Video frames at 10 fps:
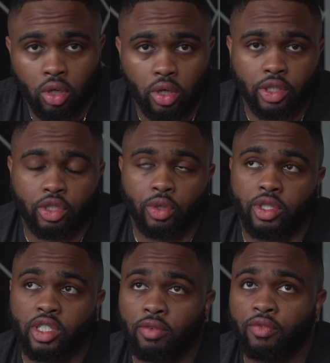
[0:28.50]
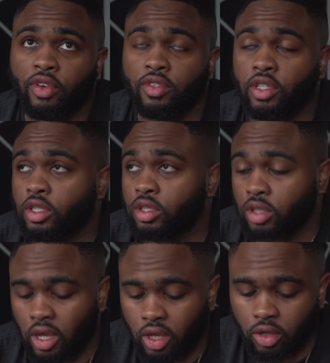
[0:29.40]
All right, so it's seven fifteen
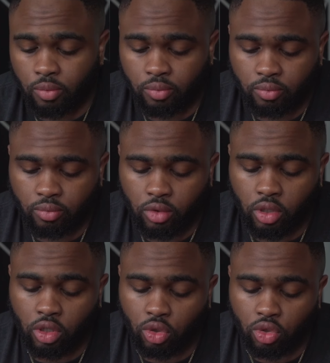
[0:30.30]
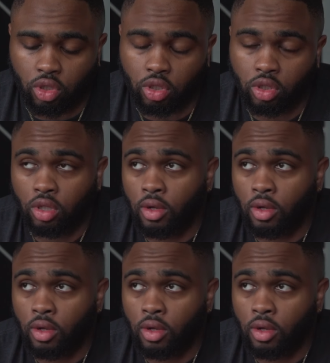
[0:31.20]
a m in Houston.